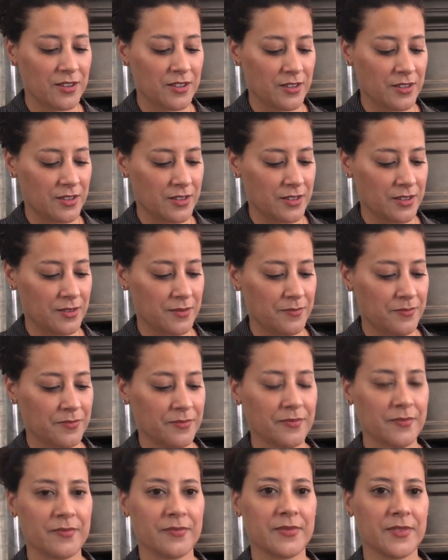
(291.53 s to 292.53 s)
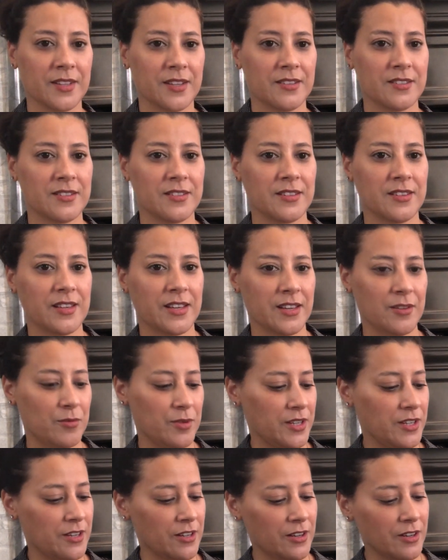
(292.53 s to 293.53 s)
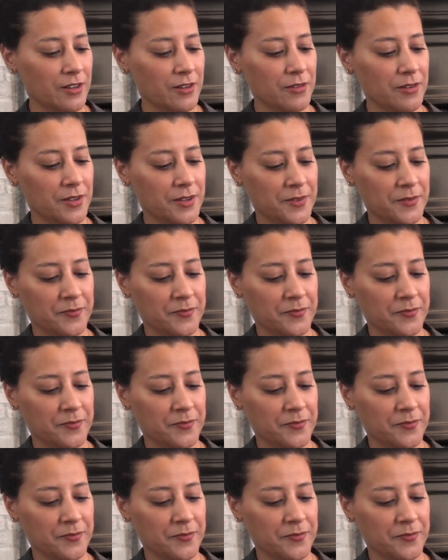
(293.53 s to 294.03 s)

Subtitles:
So there we go.